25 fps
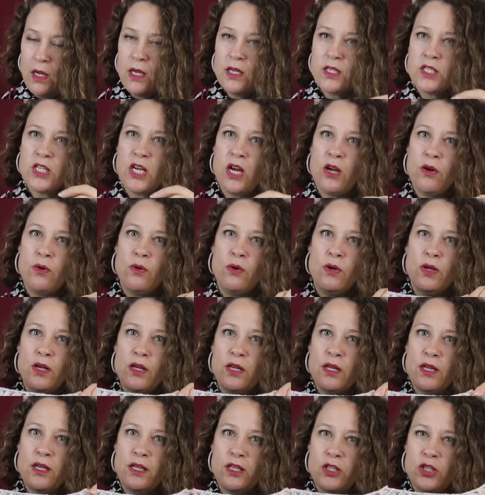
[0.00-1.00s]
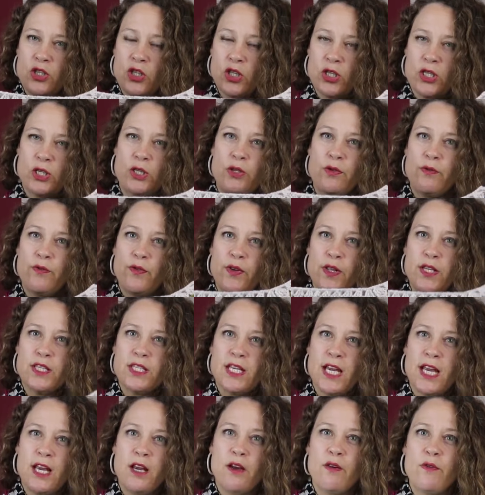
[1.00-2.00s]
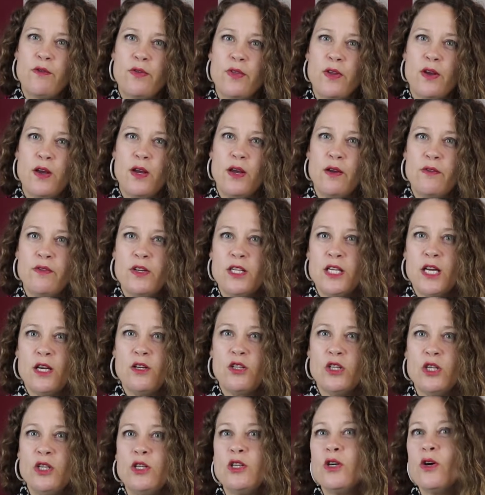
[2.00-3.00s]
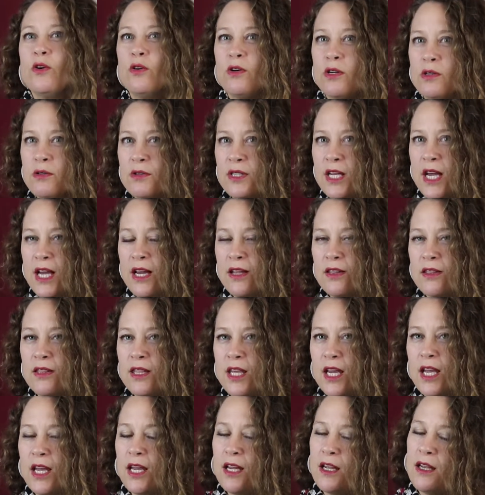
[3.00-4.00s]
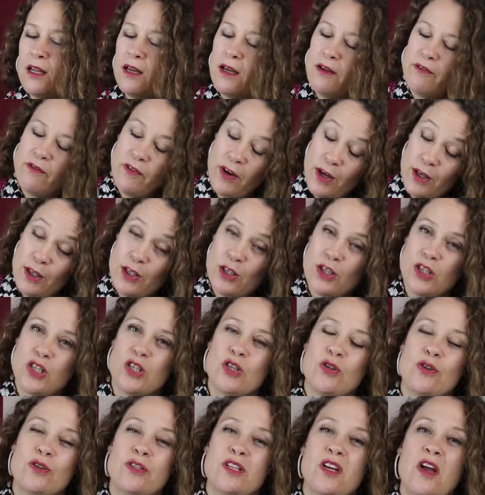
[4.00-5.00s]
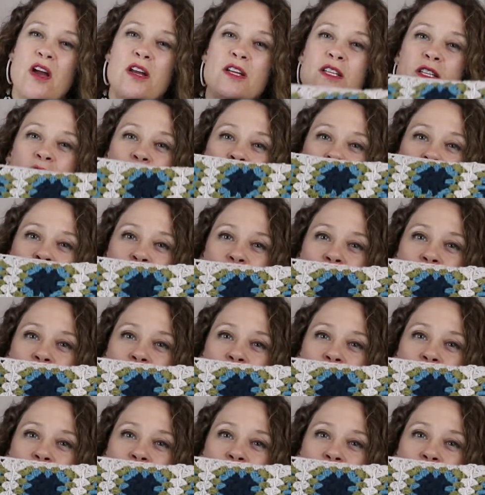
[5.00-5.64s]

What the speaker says: So just for the sake of the video tutorials and the photo tutorials, I ended up